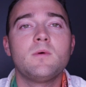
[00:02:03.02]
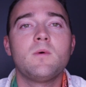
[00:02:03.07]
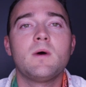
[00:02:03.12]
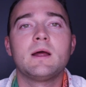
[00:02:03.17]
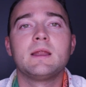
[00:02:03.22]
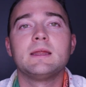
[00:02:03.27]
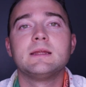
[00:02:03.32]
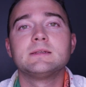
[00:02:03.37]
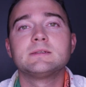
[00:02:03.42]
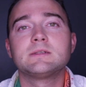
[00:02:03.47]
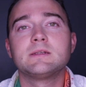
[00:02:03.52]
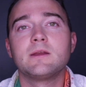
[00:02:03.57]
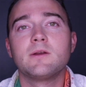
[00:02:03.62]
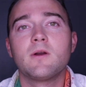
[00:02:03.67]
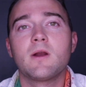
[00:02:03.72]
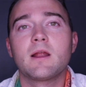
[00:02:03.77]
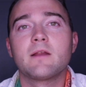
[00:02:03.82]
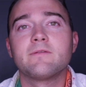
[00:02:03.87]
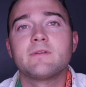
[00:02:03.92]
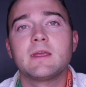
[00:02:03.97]
want instant
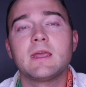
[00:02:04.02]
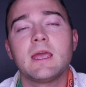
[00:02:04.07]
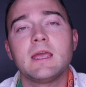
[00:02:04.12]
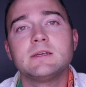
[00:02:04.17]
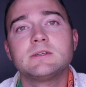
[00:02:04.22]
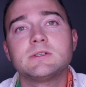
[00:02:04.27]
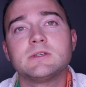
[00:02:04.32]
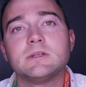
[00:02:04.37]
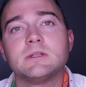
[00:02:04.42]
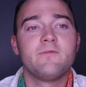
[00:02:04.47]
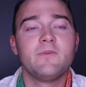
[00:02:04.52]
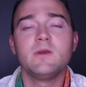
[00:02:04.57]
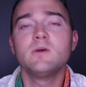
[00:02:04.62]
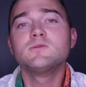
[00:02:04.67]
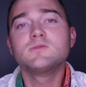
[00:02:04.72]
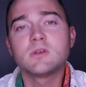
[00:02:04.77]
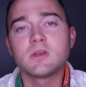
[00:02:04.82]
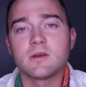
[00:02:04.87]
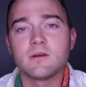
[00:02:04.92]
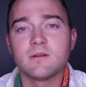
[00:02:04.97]
gratification. It
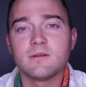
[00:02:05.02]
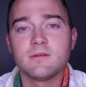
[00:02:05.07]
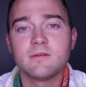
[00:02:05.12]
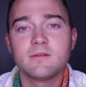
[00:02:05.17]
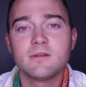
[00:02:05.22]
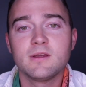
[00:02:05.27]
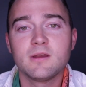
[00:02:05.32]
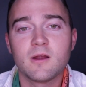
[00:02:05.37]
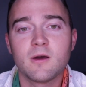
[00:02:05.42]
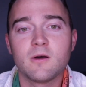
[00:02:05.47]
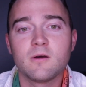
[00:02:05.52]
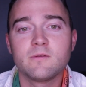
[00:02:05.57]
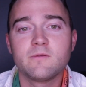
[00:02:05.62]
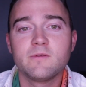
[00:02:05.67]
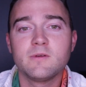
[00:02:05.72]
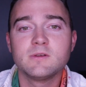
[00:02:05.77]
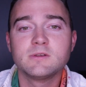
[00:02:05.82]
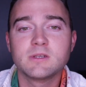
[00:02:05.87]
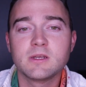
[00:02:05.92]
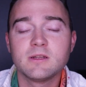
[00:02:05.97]
feels good, you know, it
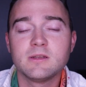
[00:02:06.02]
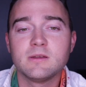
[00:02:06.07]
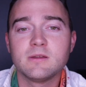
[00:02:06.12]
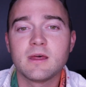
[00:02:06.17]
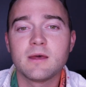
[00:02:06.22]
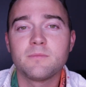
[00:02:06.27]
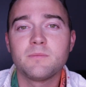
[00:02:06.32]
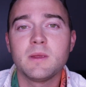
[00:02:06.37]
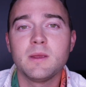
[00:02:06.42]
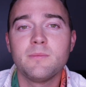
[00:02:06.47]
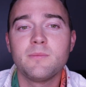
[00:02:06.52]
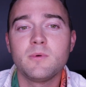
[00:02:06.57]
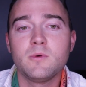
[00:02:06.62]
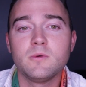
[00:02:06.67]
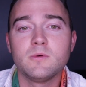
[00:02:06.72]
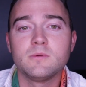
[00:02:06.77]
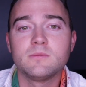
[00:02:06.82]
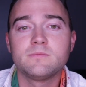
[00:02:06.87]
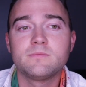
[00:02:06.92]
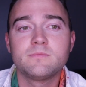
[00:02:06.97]
feels good that
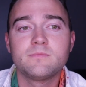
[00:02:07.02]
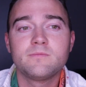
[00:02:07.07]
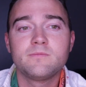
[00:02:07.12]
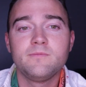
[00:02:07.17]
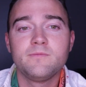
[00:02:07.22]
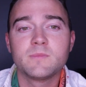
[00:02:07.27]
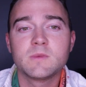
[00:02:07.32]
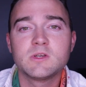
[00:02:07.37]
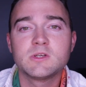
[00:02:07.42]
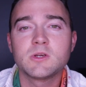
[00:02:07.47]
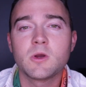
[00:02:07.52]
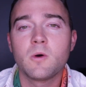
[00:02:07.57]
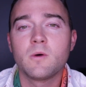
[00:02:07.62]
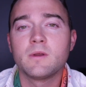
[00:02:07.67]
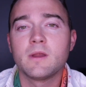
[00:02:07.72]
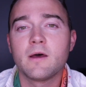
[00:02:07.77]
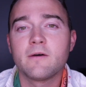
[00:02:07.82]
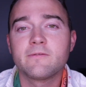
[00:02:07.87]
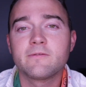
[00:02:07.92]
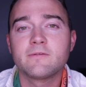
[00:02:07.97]
people show
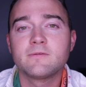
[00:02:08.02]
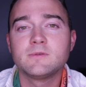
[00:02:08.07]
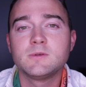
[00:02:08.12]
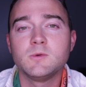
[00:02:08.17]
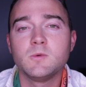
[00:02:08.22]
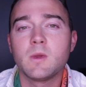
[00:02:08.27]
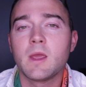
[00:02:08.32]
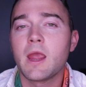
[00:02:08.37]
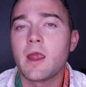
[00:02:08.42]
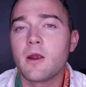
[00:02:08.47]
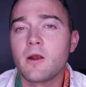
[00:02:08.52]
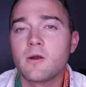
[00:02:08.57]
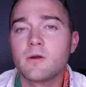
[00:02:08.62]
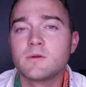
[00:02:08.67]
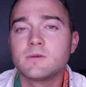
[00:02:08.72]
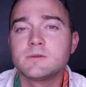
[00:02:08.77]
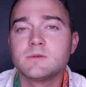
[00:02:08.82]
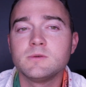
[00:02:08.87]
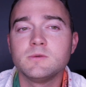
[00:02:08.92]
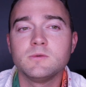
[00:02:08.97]
enough to
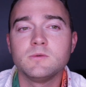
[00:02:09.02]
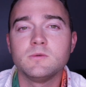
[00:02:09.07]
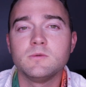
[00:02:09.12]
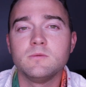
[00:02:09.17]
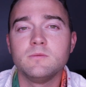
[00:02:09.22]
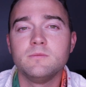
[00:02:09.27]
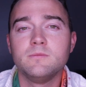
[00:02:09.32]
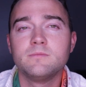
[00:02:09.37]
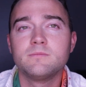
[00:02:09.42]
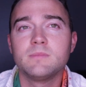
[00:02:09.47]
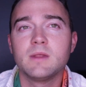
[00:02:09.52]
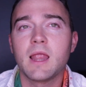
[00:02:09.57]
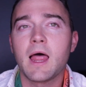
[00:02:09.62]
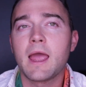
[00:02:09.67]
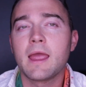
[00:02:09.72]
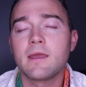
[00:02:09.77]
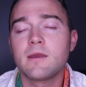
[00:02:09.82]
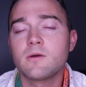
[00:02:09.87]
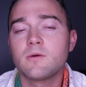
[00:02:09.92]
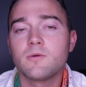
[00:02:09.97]
care to
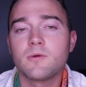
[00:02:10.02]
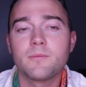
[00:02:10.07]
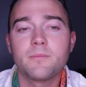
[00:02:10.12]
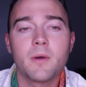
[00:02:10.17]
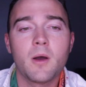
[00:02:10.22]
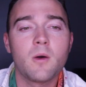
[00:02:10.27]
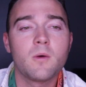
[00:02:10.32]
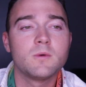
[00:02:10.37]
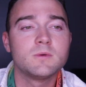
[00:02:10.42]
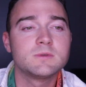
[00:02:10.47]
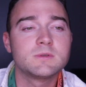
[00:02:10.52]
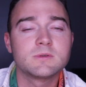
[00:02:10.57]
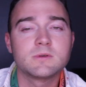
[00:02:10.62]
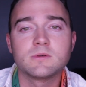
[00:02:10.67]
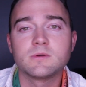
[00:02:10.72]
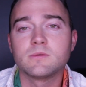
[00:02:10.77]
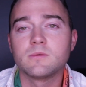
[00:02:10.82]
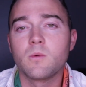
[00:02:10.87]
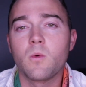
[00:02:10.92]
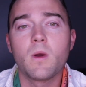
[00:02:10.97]
like or post
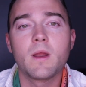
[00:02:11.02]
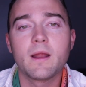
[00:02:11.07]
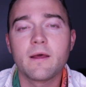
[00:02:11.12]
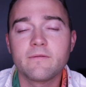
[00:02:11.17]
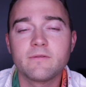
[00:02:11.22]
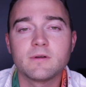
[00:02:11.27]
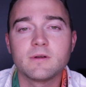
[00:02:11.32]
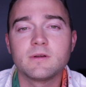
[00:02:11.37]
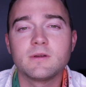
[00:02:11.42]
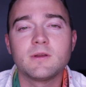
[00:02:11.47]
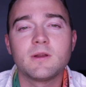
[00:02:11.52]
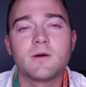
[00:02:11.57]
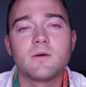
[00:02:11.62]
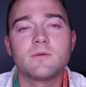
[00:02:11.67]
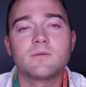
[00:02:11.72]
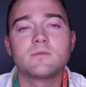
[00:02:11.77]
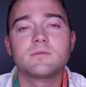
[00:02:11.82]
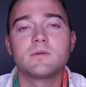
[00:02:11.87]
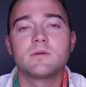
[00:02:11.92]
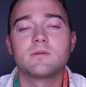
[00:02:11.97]
or whatever, you
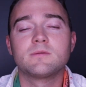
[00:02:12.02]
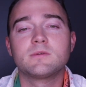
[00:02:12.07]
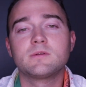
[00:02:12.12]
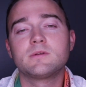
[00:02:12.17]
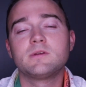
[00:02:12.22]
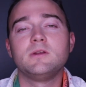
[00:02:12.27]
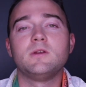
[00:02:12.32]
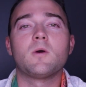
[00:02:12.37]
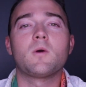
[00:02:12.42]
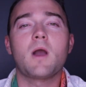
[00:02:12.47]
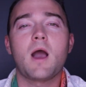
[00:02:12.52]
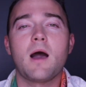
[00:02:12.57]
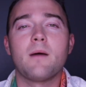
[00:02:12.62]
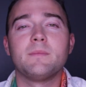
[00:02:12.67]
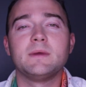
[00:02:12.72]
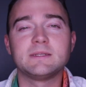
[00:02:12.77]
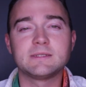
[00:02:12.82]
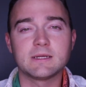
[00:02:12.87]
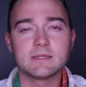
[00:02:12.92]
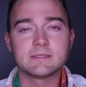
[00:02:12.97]
know, or, you know,
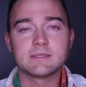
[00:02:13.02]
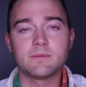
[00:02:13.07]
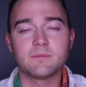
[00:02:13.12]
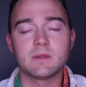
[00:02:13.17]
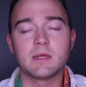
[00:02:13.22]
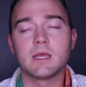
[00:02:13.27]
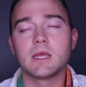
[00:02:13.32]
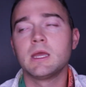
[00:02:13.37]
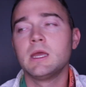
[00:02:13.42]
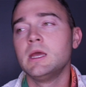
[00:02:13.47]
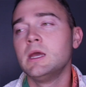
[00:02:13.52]
comment on something.